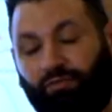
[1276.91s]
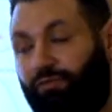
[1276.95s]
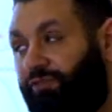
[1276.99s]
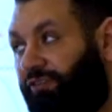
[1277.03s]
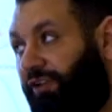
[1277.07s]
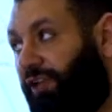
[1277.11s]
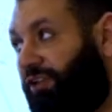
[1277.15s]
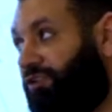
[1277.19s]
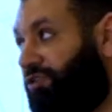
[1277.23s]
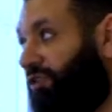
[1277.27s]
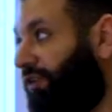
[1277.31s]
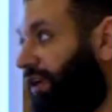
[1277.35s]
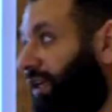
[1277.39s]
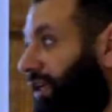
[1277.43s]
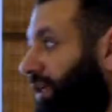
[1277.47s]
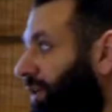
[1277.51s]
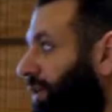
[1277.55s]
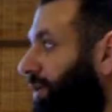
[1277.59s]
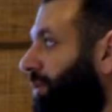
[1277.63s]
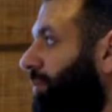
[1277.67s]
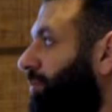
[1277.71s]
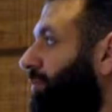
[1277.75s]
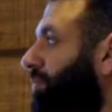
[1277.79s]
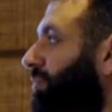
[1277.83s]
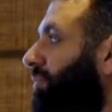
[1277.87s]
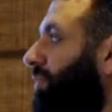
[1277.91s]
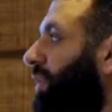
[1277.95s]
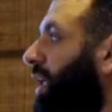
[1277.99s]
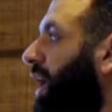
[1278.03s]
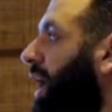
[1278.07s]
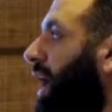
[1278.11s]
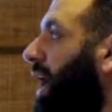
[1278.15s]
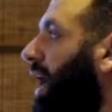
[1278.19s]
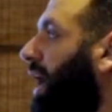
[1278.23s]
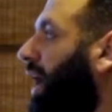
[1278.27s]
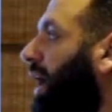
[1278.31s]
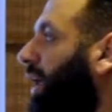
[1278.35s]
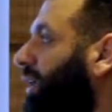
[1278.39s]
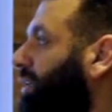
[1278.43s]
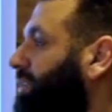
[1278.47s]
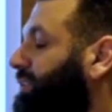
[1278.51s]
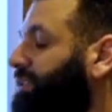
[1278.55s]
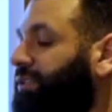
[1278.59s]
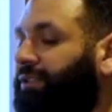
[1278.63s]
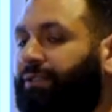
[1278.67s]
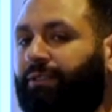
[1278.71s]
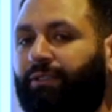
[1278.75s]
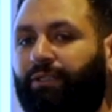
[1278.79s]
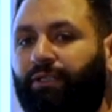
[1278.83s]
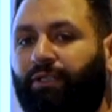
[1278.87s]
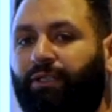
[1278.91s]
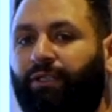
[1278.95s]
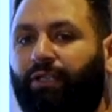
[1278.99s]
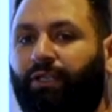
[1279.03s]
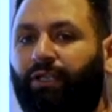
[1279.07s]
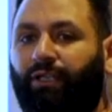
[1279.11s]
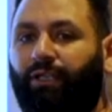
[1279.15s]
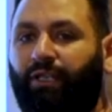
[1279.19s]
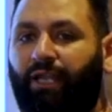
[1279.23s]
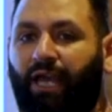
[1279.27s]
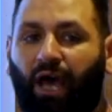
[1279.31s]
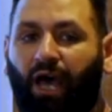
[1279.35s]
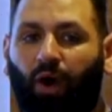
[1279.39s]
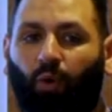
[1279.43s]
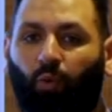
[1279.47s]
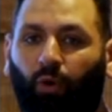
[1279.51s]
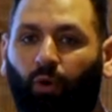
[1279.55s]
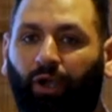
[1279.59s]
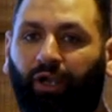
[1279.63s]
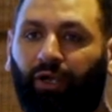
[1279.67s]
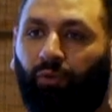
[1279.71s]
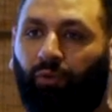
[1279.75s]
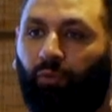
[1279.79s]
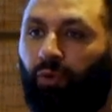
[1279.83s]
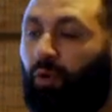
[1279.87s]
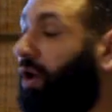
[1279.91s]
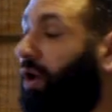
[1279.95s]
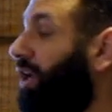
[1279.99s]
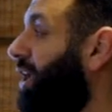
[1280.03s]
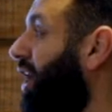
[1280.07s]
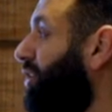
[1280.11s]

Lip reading: filtering, and now we want to